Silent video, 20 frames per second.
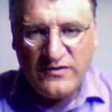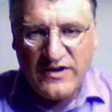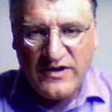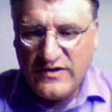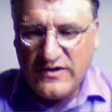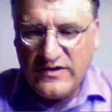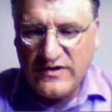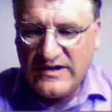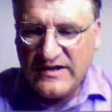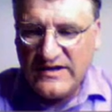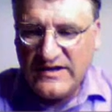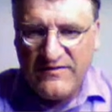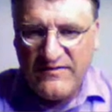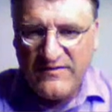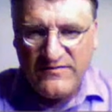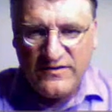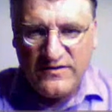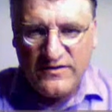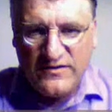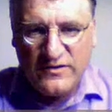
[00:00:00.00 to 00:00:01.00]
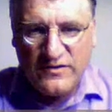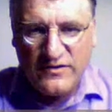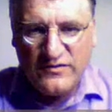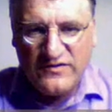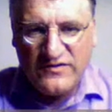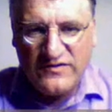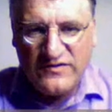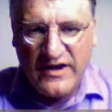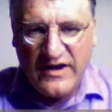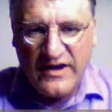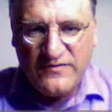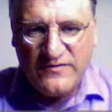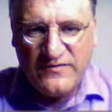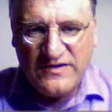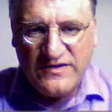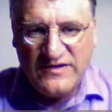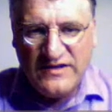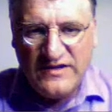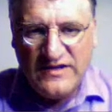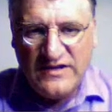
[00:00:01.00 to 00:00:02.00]
Okay, you get f equal to sine of
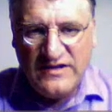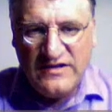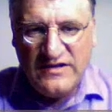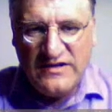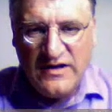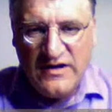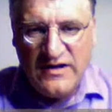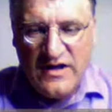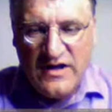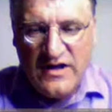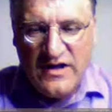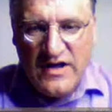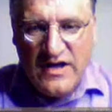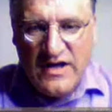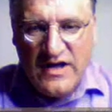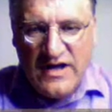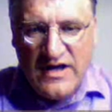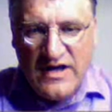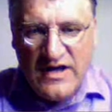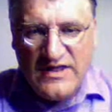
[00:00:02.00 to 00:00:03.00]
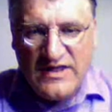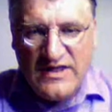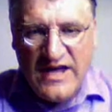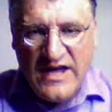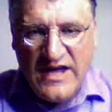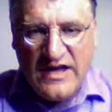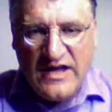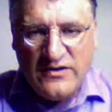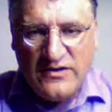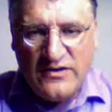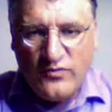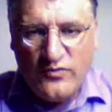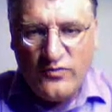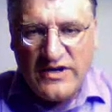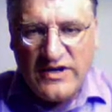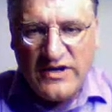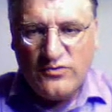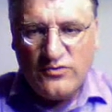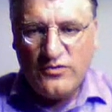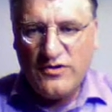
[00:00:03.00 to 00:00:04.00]
t, and then
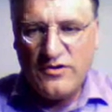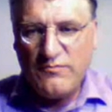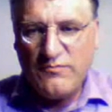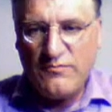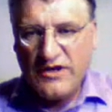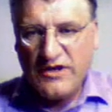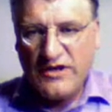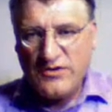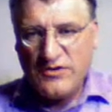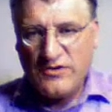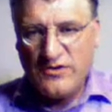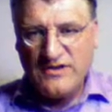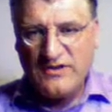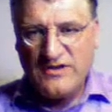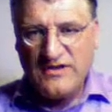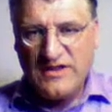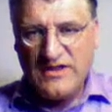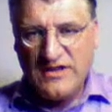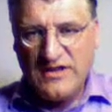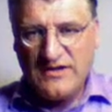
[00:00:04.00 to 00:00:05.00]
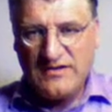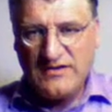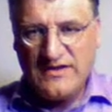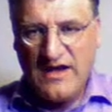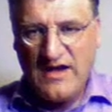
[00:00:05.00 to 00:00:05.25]
we can do the plot 2D thing.